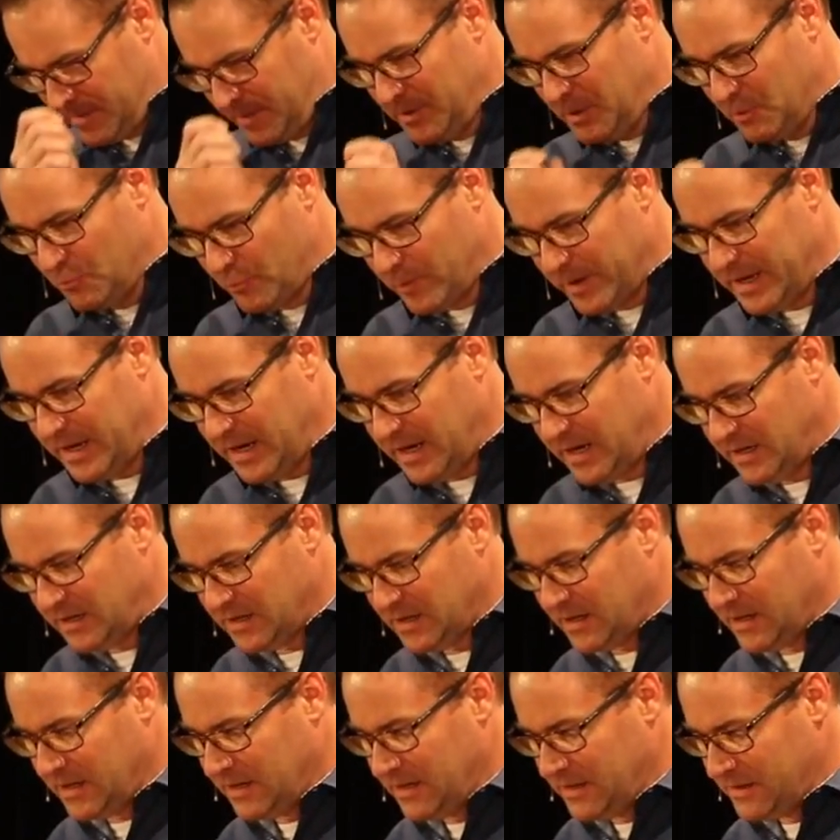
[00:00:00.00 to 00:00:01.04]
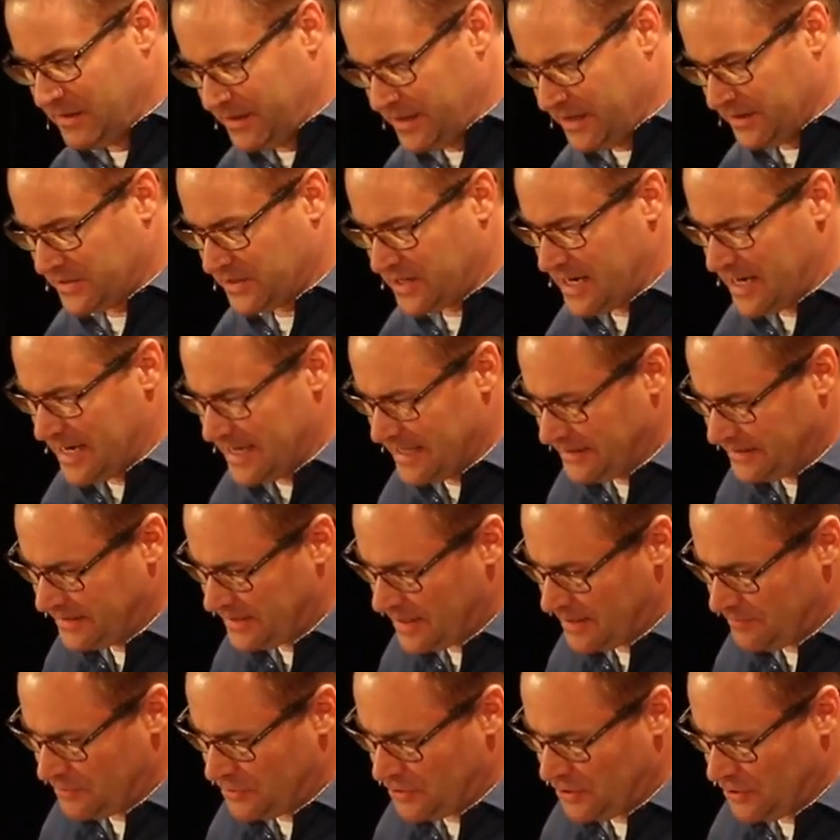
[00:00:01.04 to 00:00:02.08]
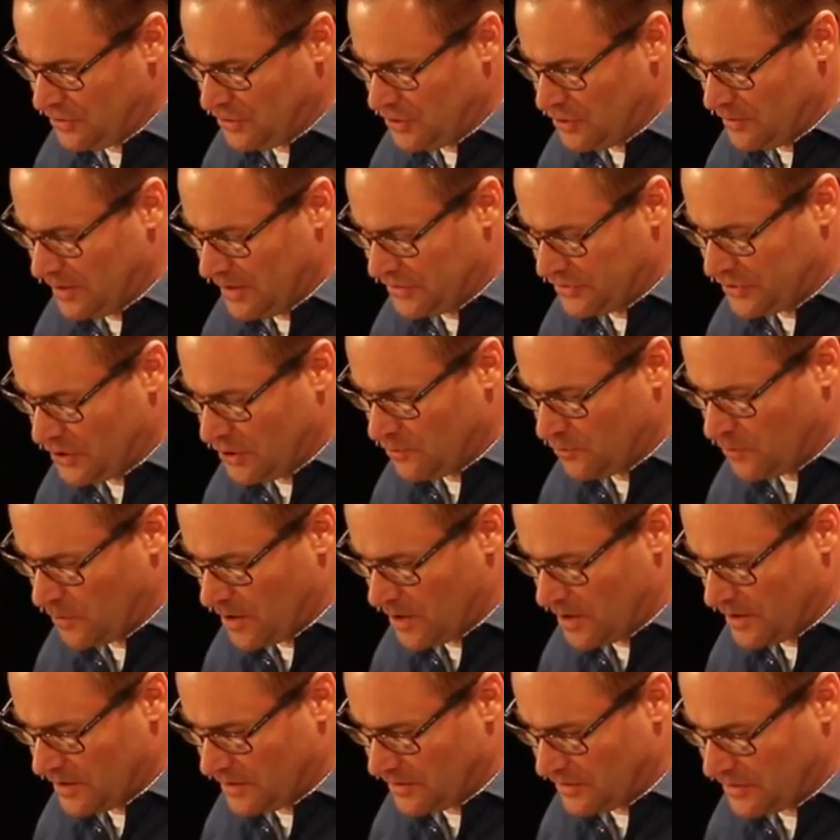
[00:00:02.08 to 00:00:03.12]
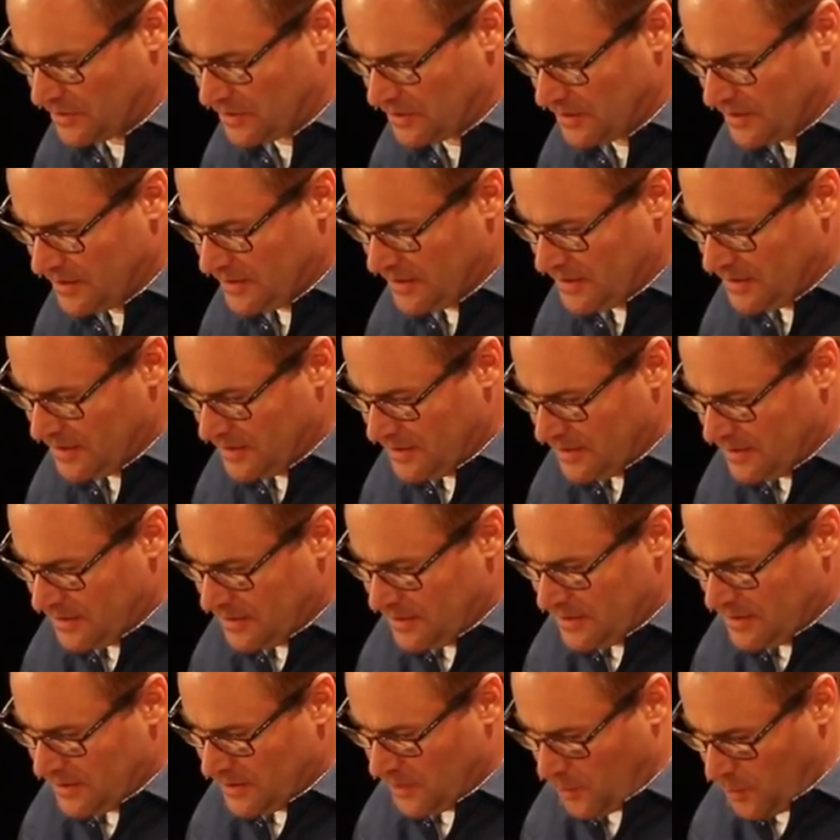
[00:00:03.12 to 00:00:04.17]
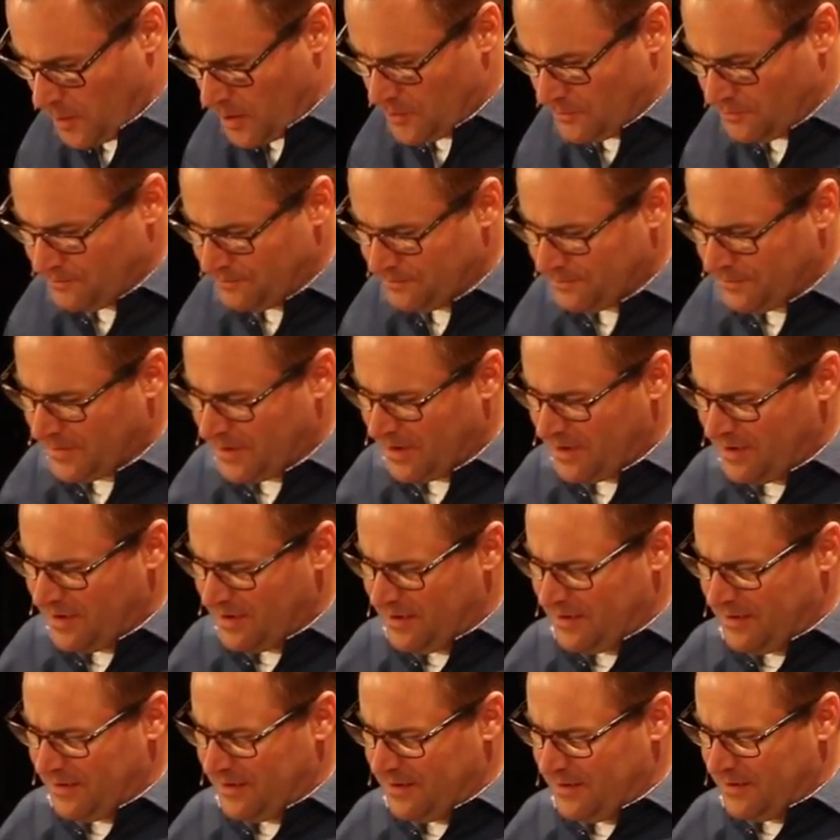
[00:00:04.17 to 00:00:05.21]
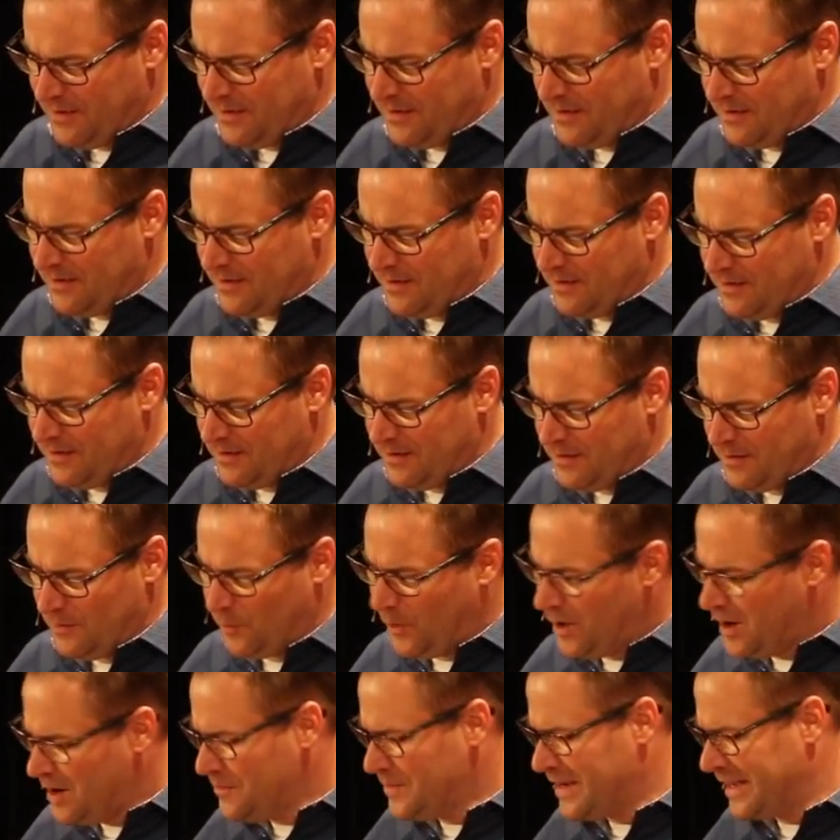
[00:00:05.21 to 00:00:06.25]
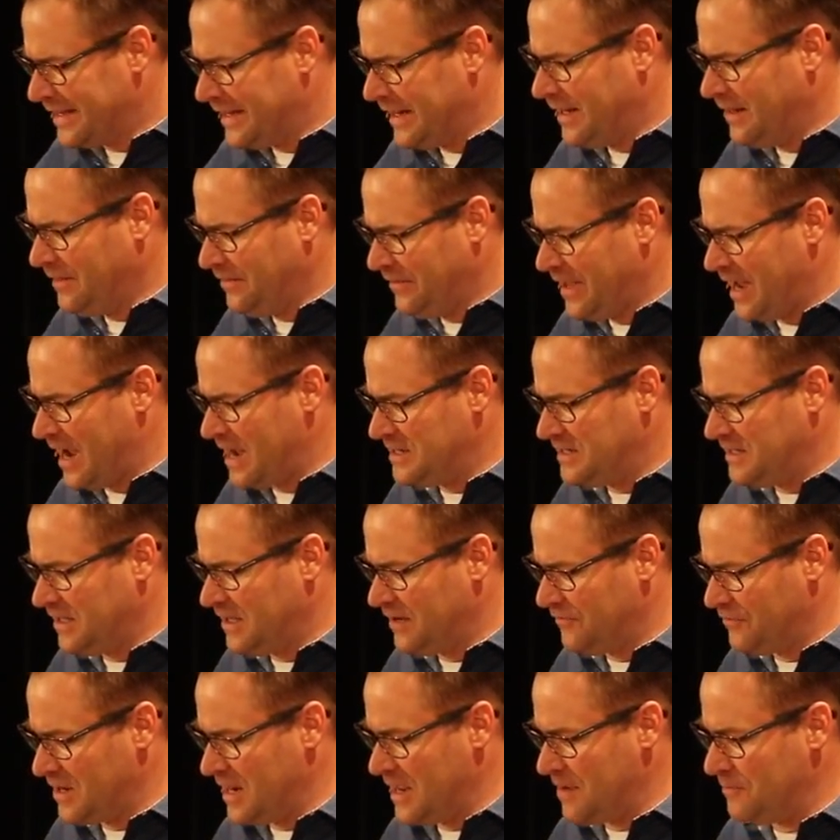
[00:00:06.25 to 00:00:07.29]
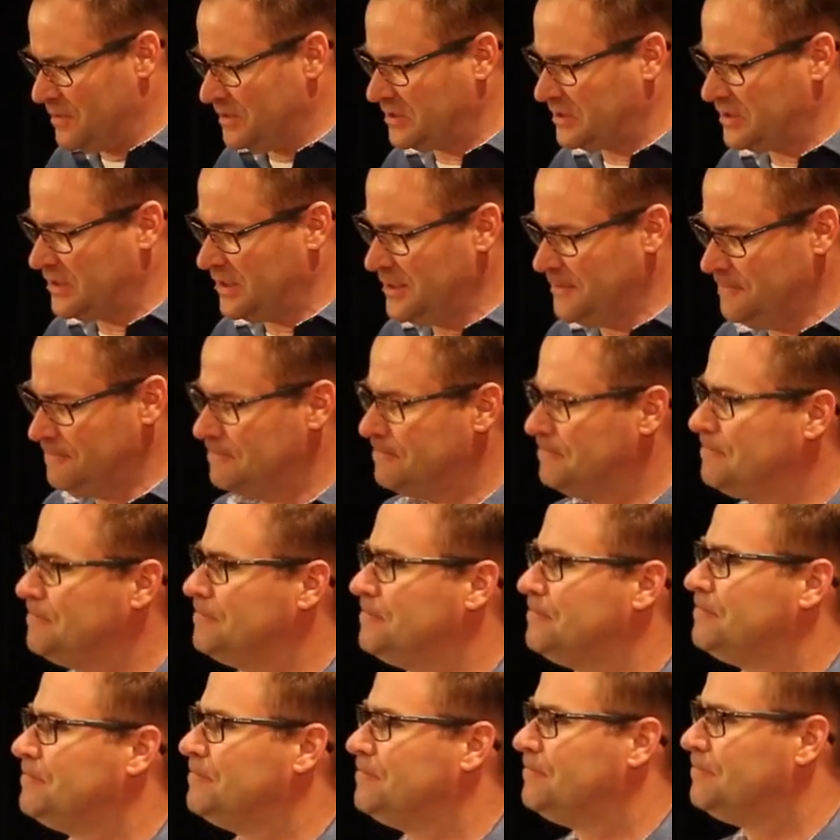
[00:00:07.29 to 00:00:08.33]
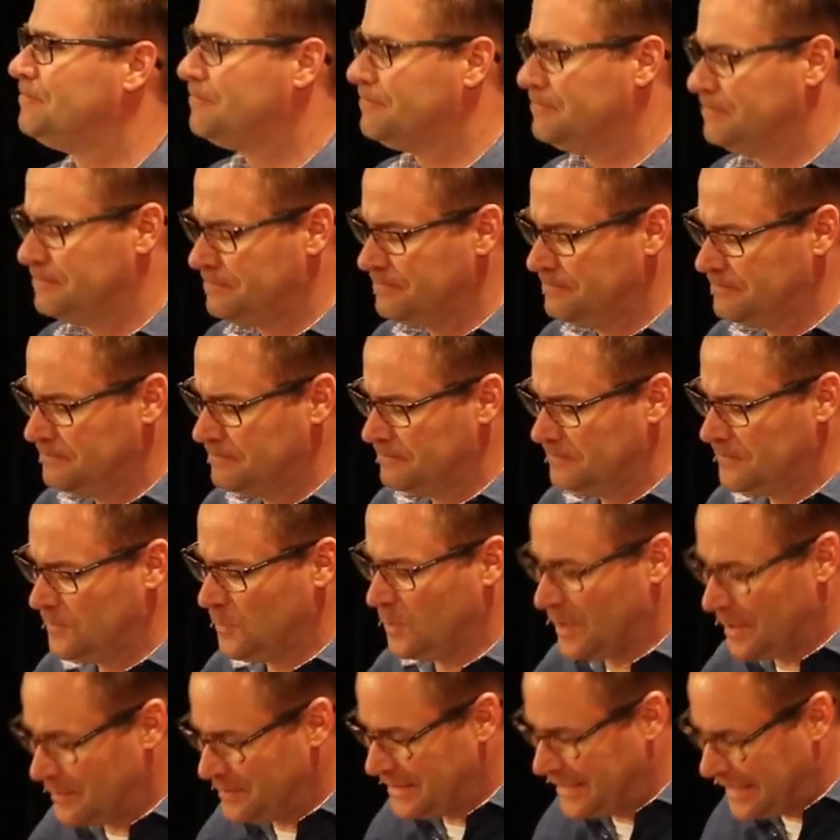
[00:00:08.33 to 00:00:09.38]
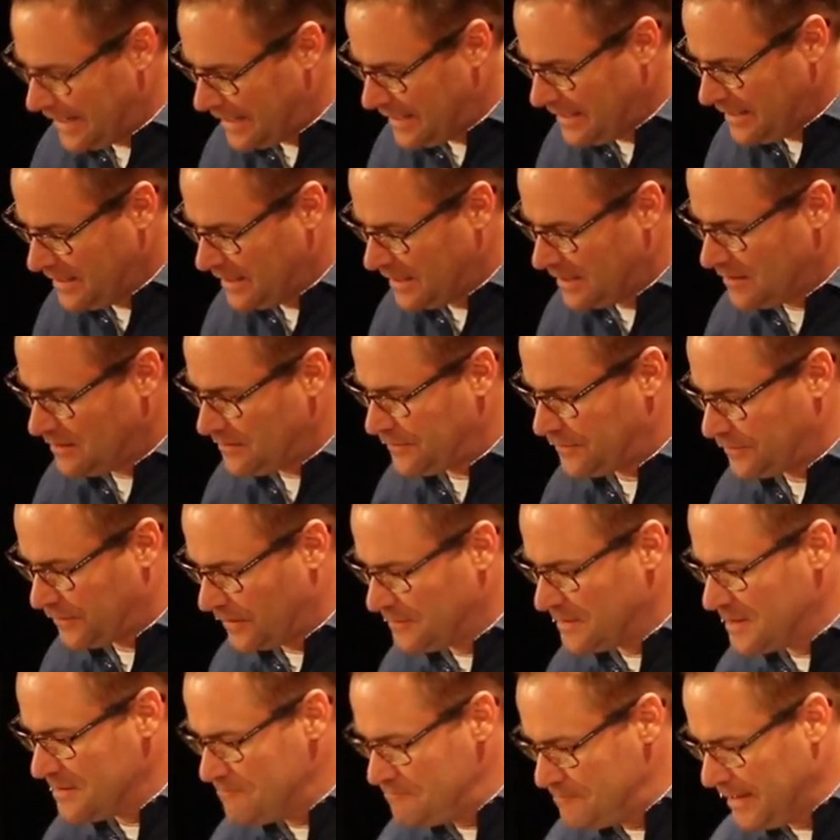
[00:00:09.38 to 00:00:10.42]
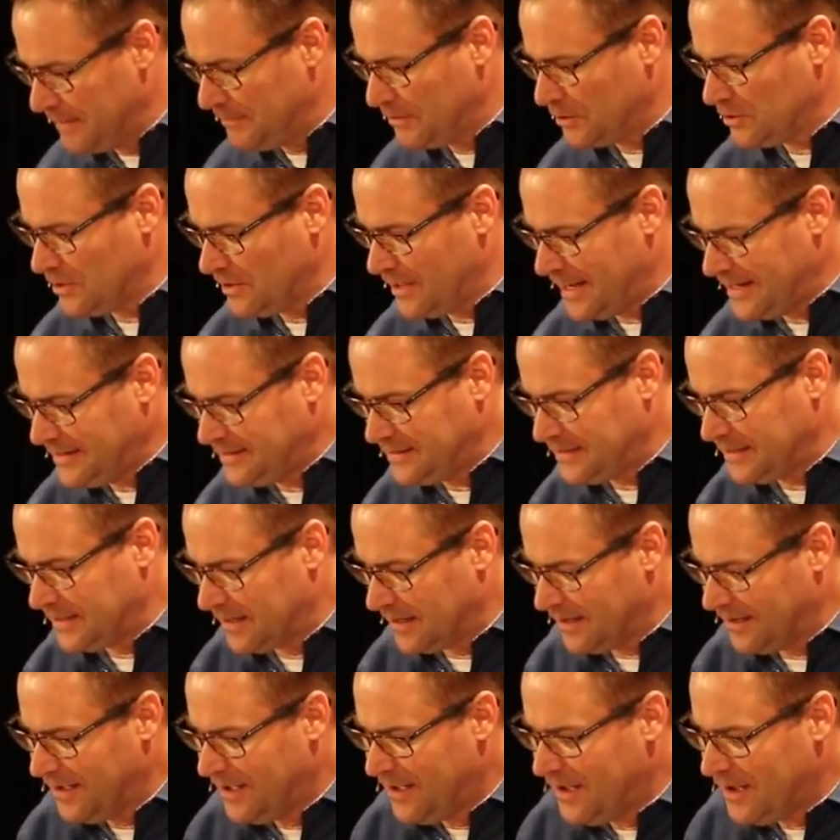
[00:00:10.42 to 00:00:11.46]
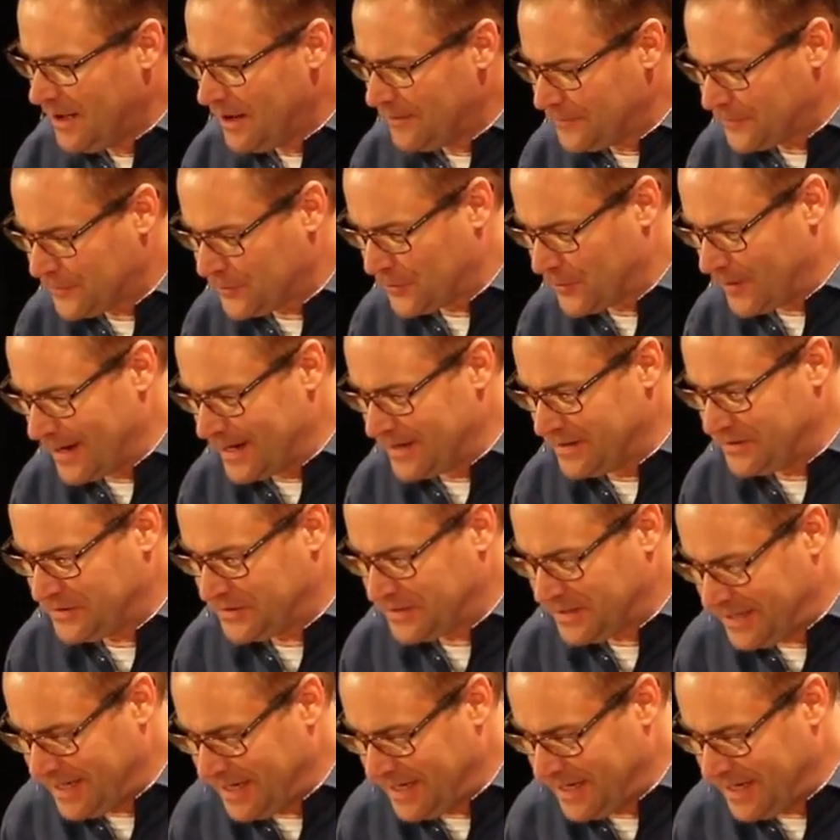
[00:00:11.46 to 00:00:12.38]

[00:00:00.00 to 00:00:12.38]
Let me read this concept to you in his own words. Quote, "Where am I getting the idea of an embassy? Well, I'm getting it from the biblical idea of Christ's